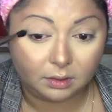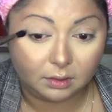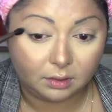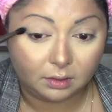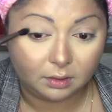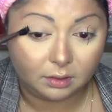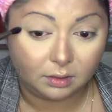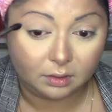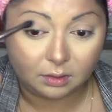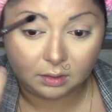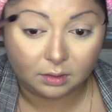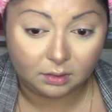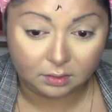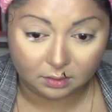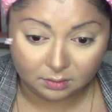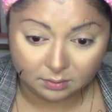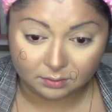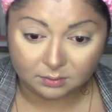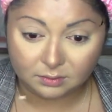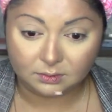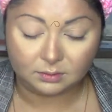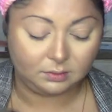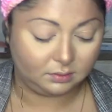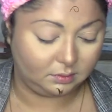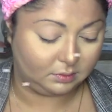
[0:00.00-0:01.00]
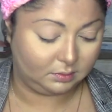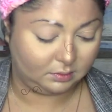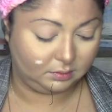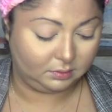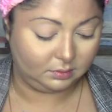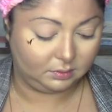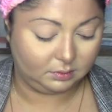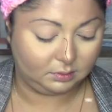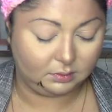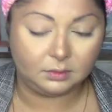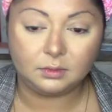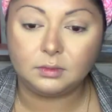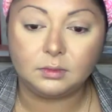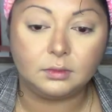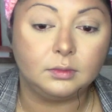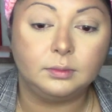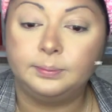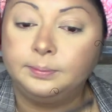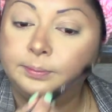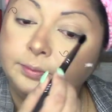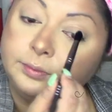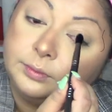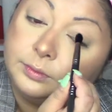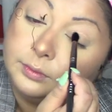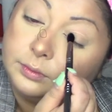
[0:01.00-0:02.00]

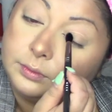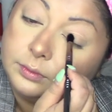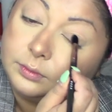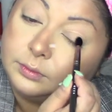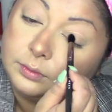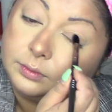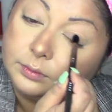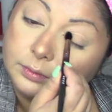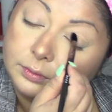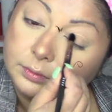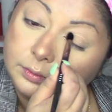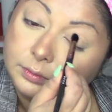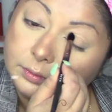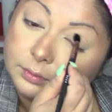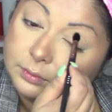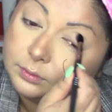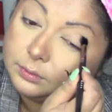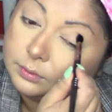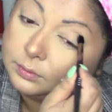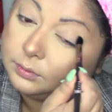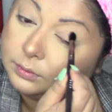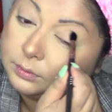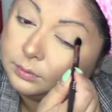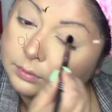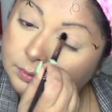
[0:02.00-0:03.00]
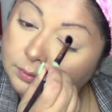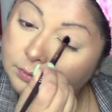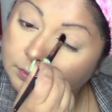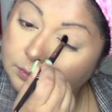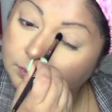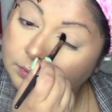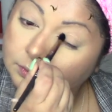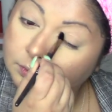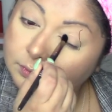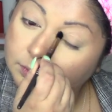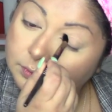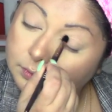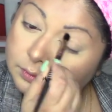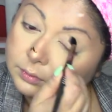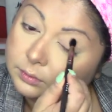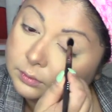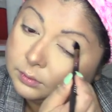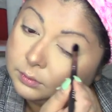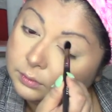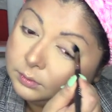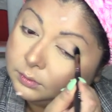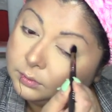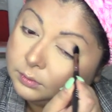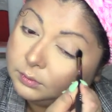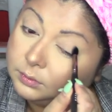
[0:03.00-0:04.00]

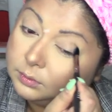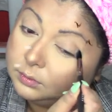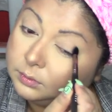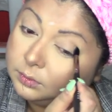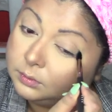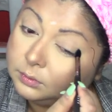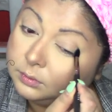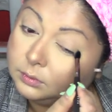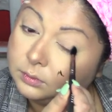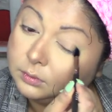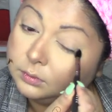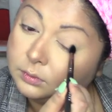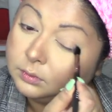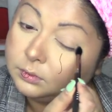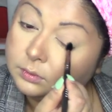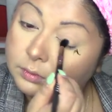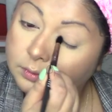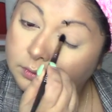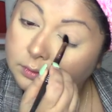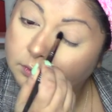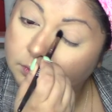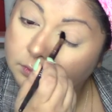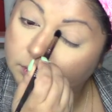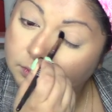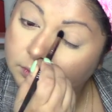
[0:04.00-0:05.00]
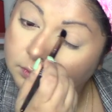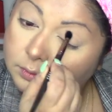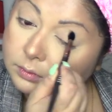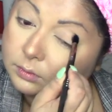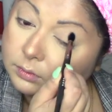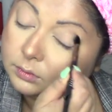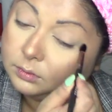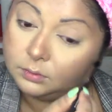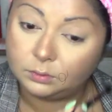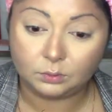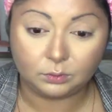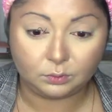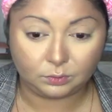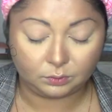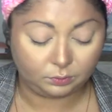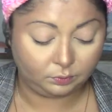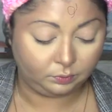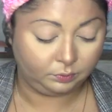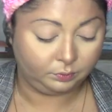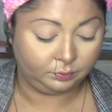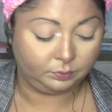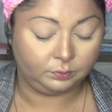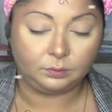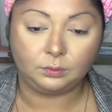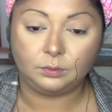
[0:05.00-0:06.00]

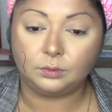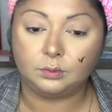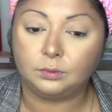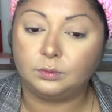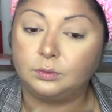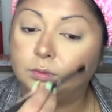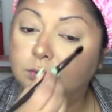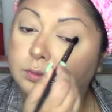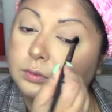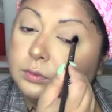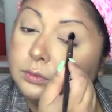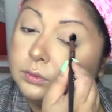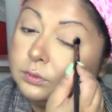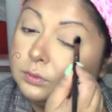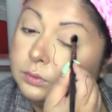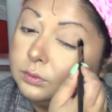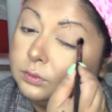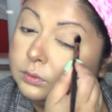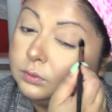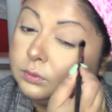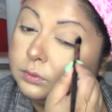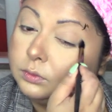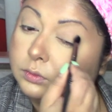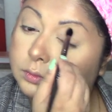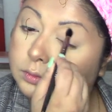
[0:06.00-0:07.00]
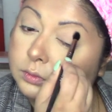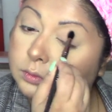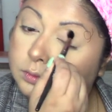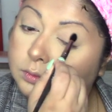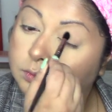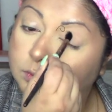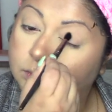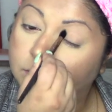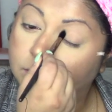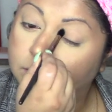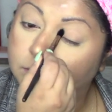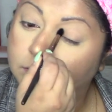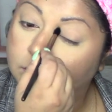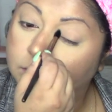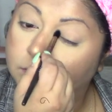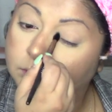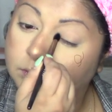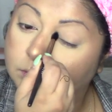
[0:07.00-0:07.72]
(no one is talking)